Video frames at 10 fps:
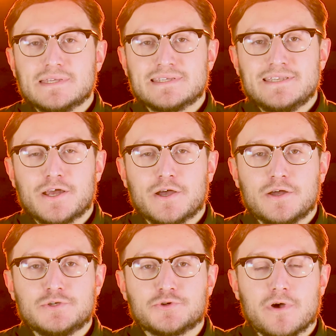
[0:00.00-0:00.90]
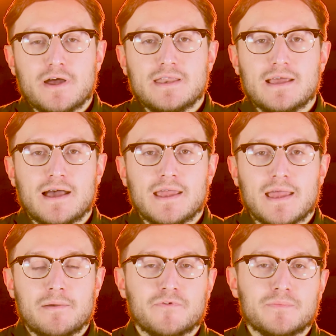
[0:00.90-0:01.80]
is Nick Andrade. I
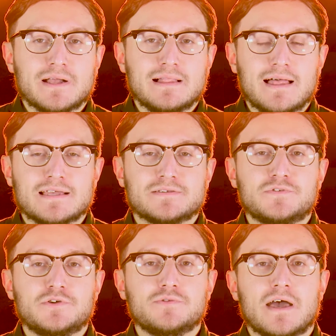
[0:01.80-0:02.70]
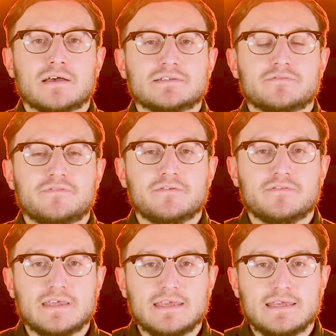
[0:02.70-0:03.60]
am from the class of
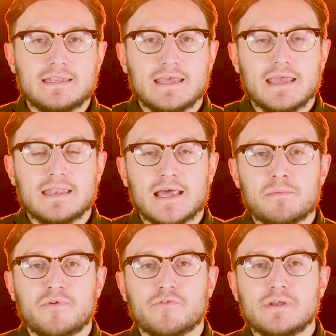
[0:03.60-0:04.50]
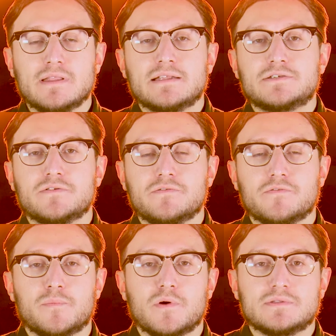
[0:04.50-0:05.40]
2015, and I'm a freelancer
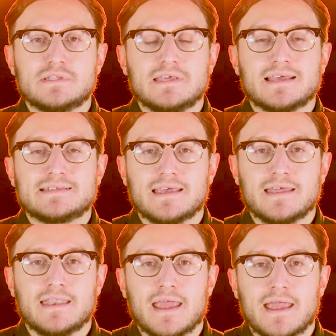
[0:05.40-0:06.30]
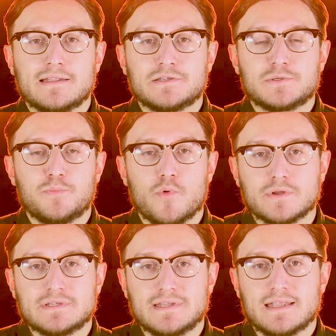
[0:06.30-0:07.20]
for both TSN and
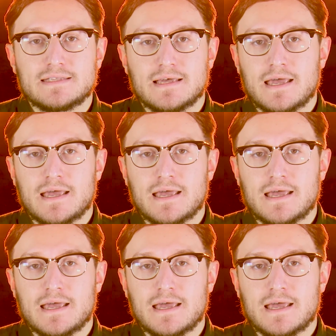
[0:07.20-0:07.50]
Sportsnet.